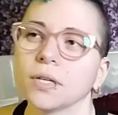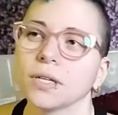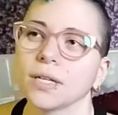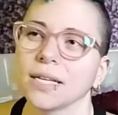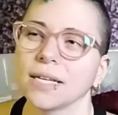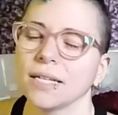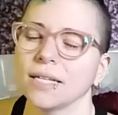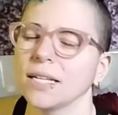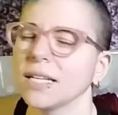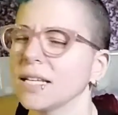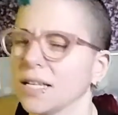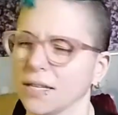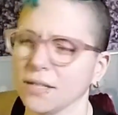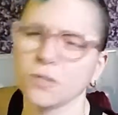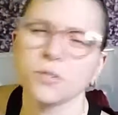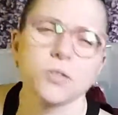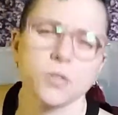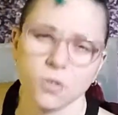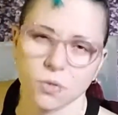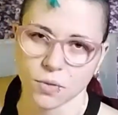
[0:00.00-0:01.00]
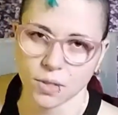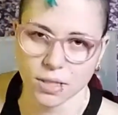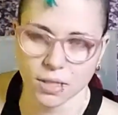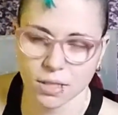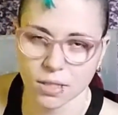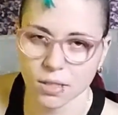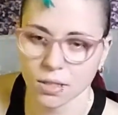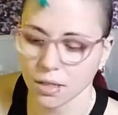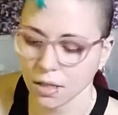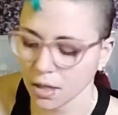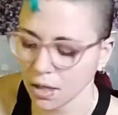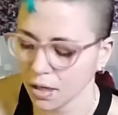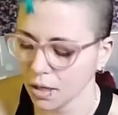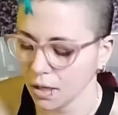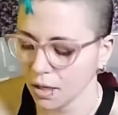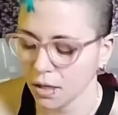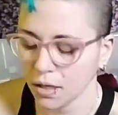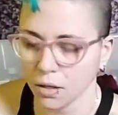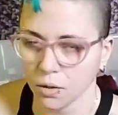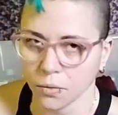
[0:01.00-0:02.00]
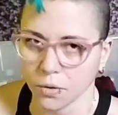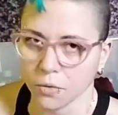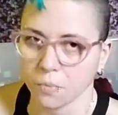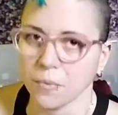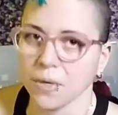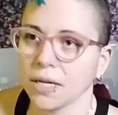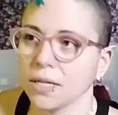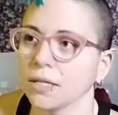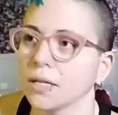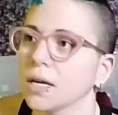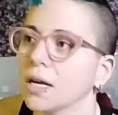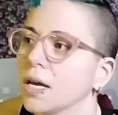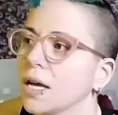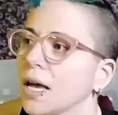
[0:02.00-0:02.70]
get into it with men.